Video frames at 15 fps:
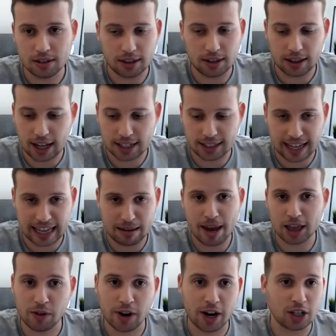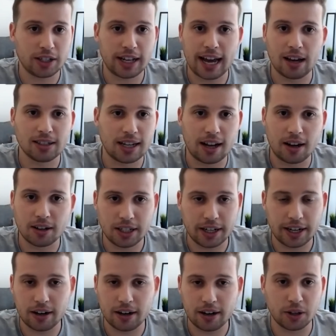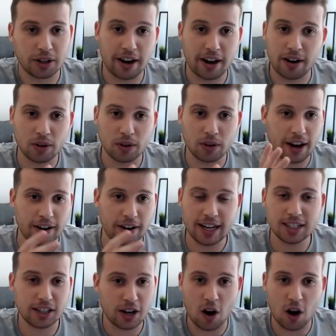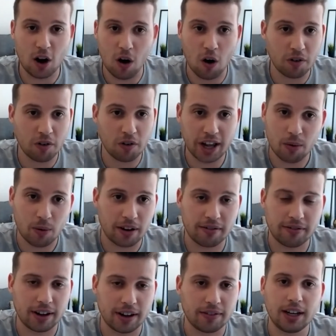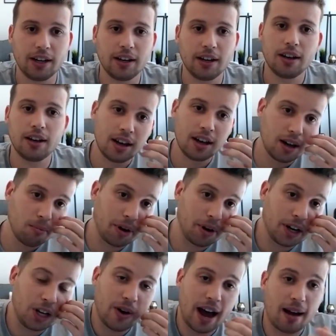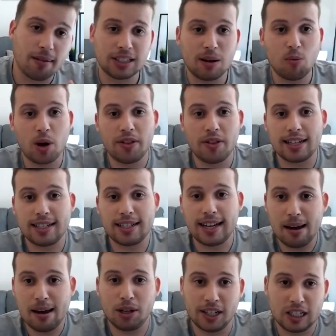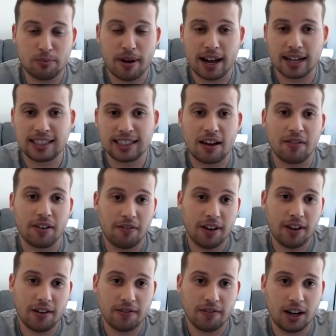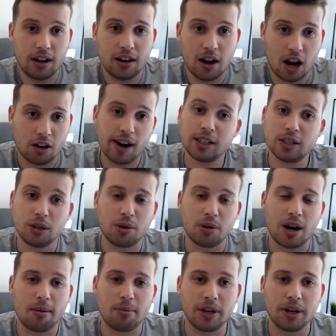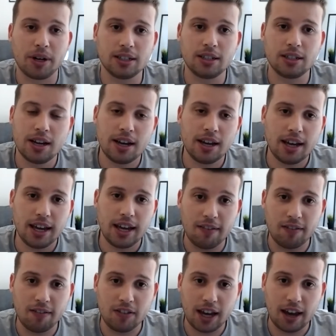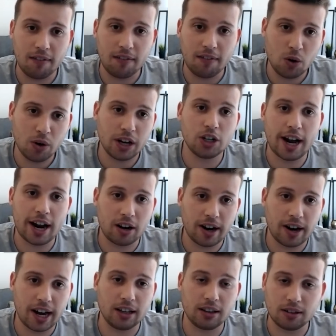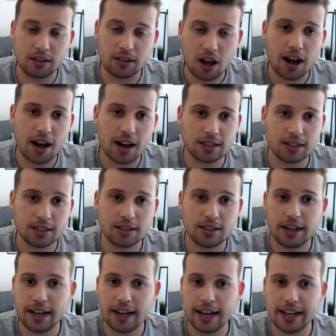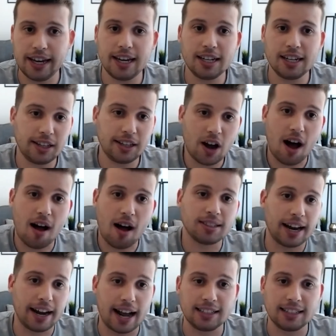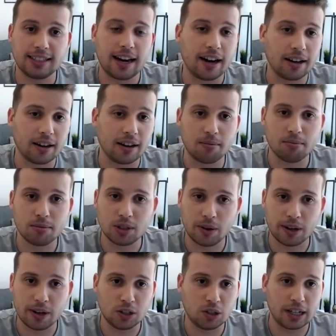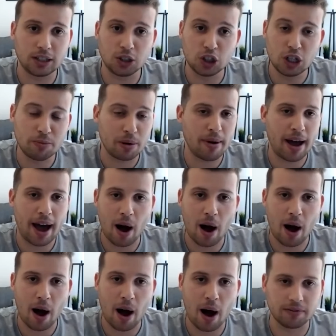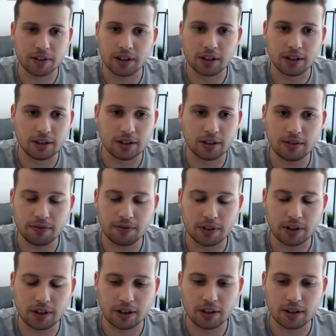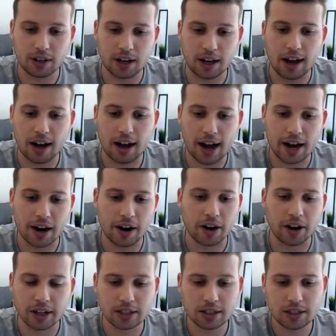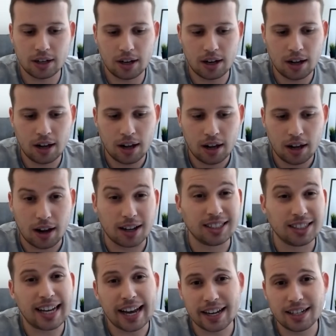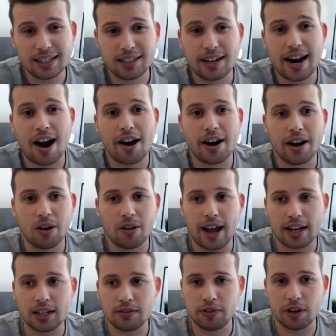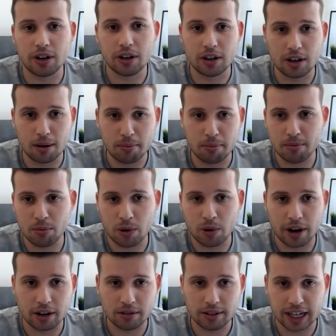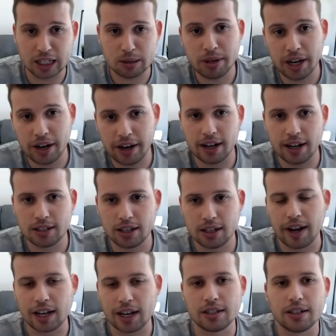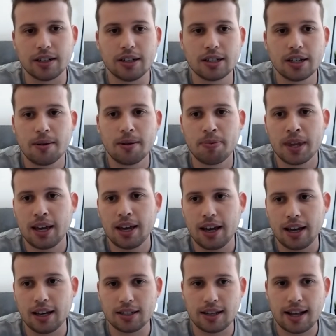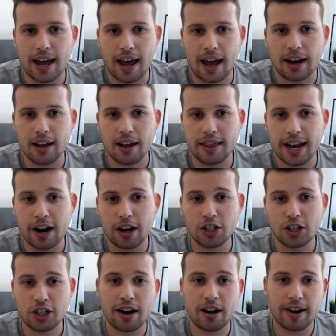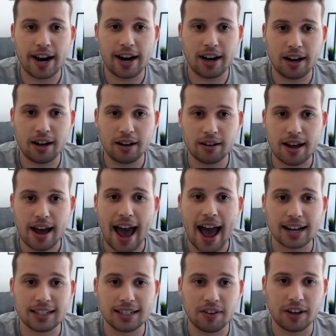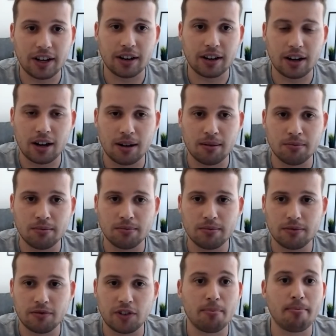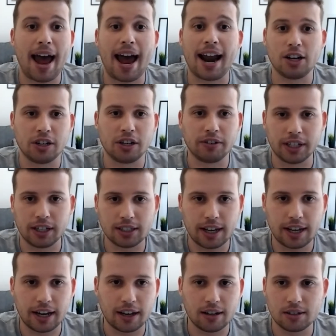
Let's say they $300,000 a year, so they're easily over that 150. But you have someone that's able to spend 750 on rental properties. If you can generate loss, easily offset against that income. So it's super powerful for high earners. A second scenario that's for a bit more experienced investors is that they're generating active income from managing real estate.